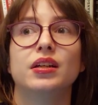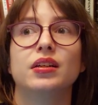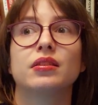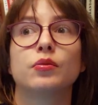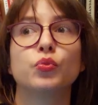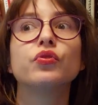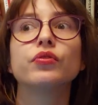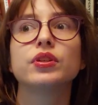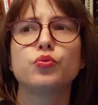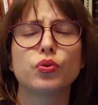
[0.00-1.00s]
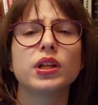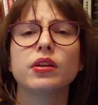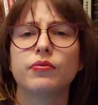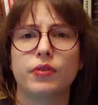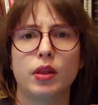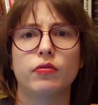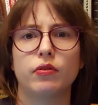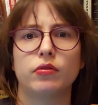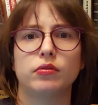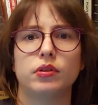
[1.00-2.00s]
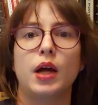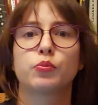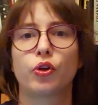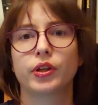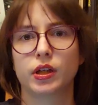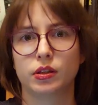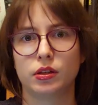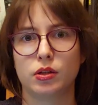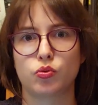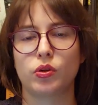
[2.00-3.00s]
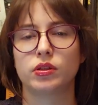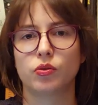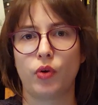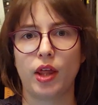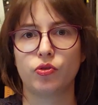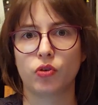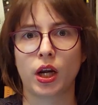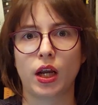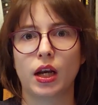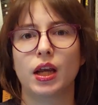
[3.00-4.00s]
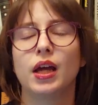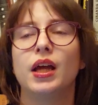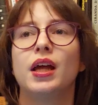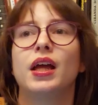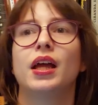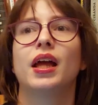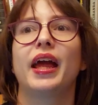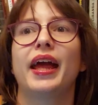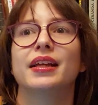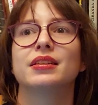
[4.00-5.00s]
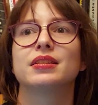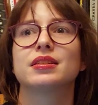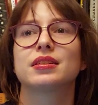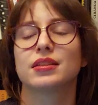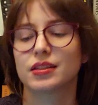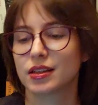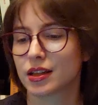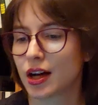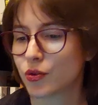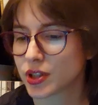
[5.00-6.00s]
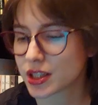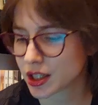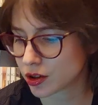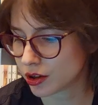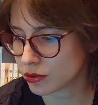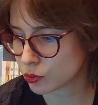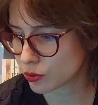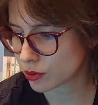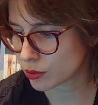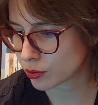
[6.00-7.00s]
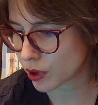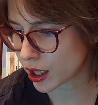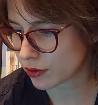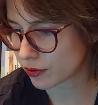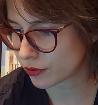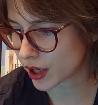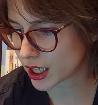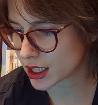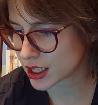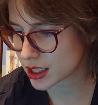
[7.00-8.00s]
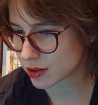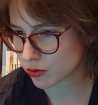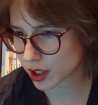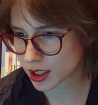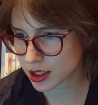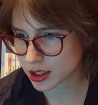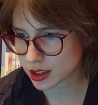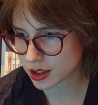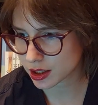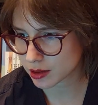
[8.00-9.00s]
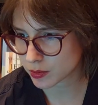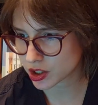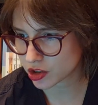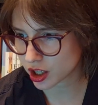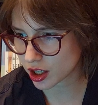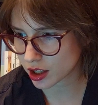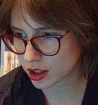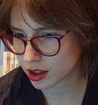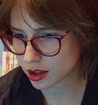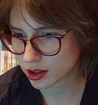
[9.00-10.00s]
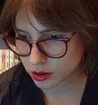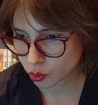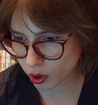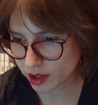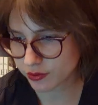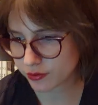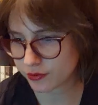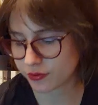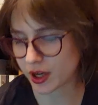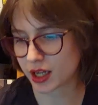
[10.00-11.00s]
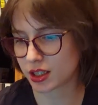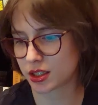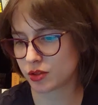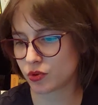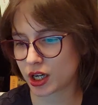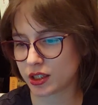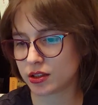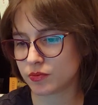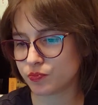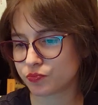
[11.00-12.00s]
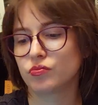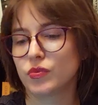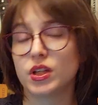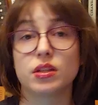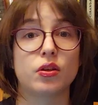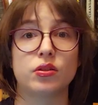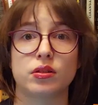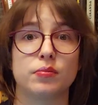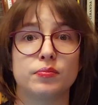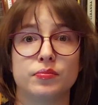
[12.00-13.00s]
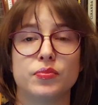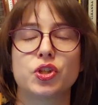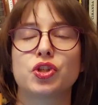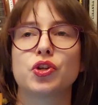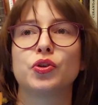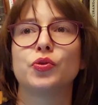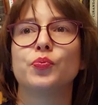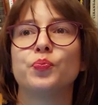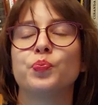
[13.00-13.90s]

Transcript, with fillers: the movie is really faithful. I'm talking this one, The Red Dragon. And how is he called? Ralph Fiennes, right? Let me check. Ralph Fiennes, right. Is awesome. So